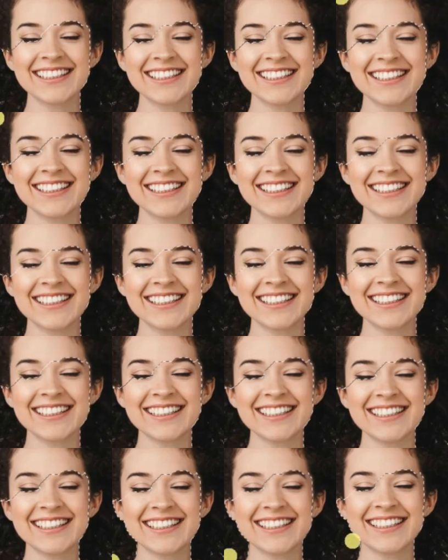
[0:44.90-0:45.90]

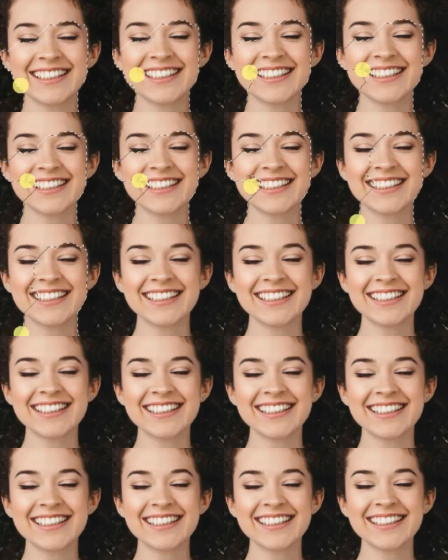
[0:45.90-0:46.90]

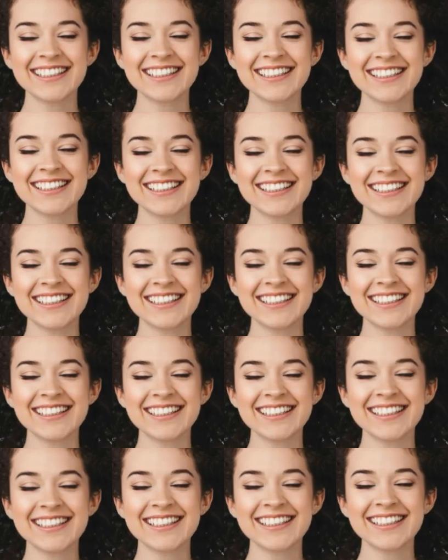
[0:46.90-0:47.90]

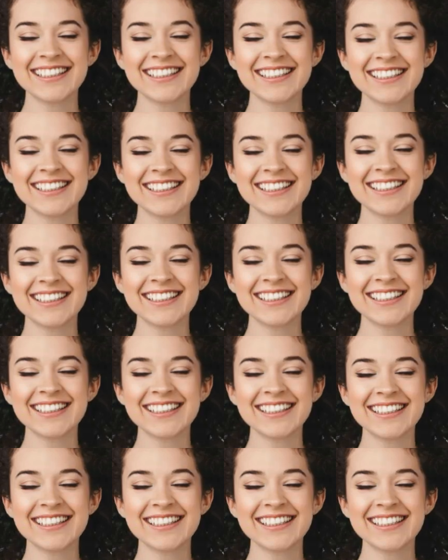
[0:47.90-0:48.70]
[no speech]